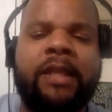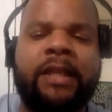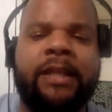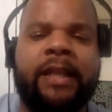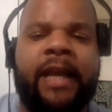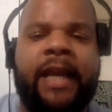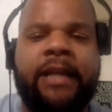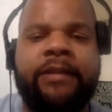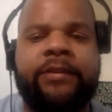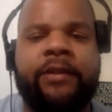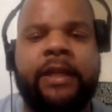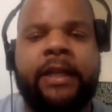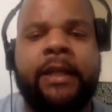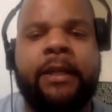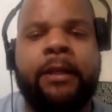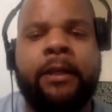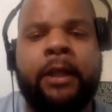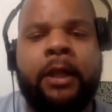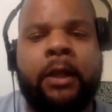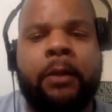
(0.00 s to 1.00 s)

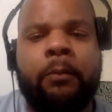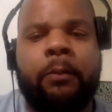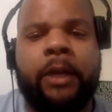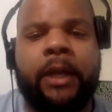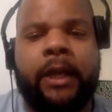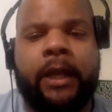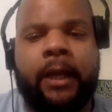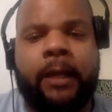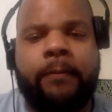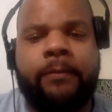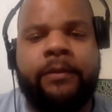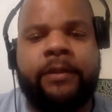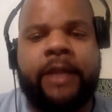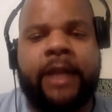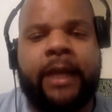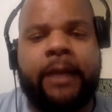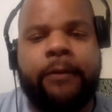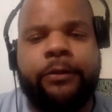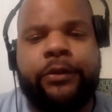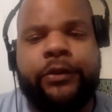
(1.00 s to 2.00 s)
Lastly, when it comes
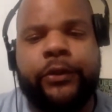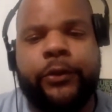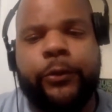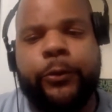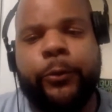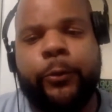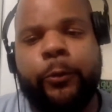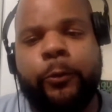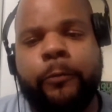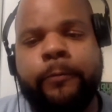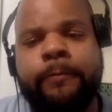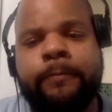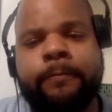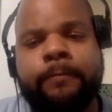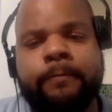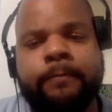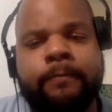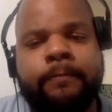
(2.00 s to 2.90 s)
down to